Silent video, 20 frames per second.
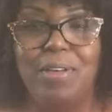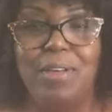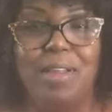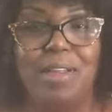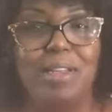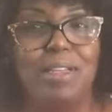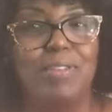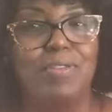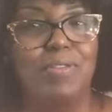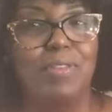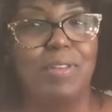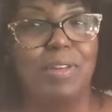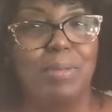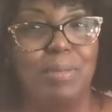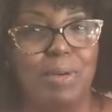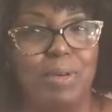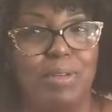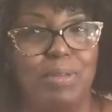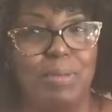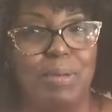and this for the
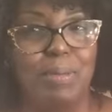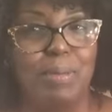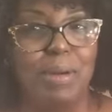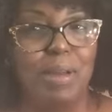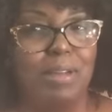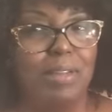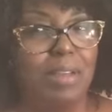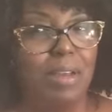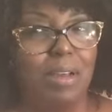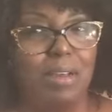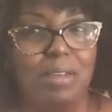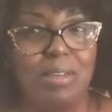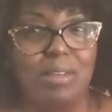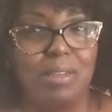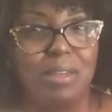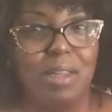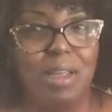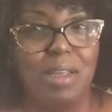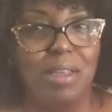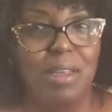most people, I ain't talking to
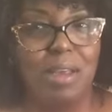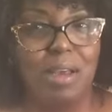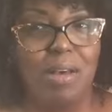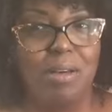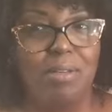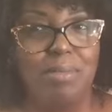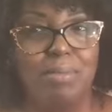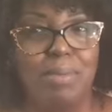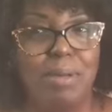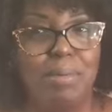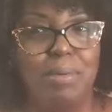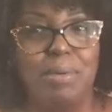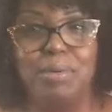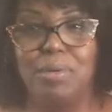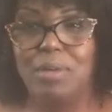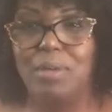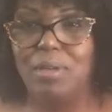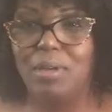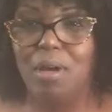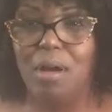like y'all people who
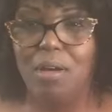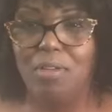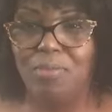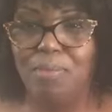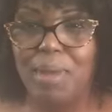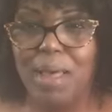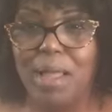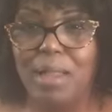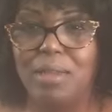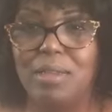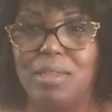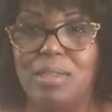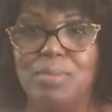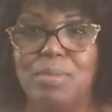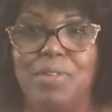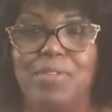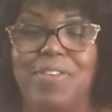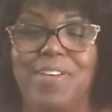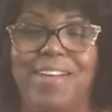are a little off balance, but